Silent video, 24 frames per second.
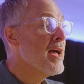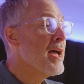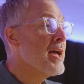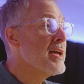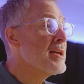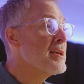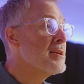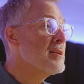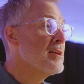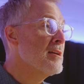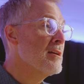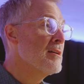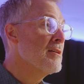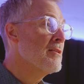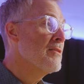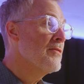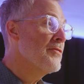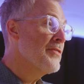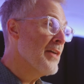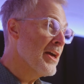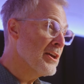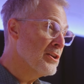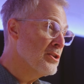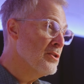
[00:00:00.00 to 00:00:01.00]
Hey,
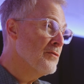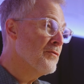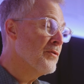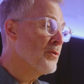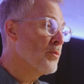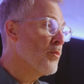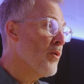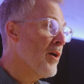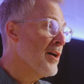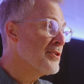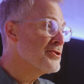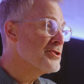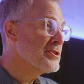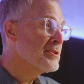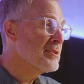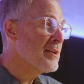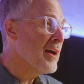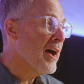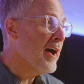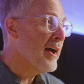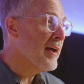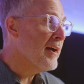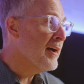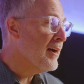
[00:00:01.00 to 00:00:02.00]
thank you for
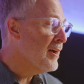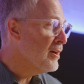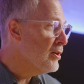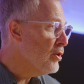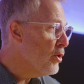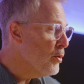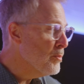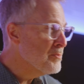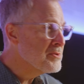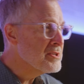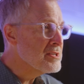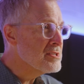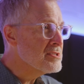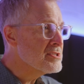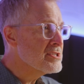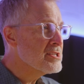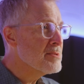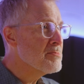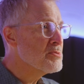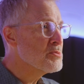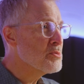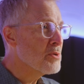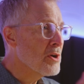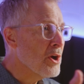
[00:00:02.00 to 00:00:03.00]
watching. I hope these
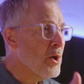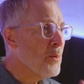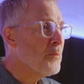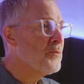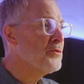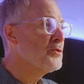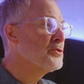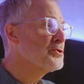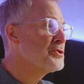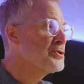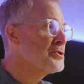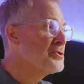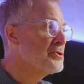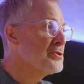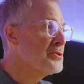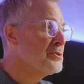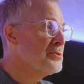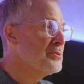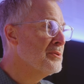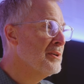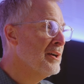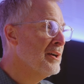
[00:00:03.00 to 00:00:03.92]
tips were helpful to you.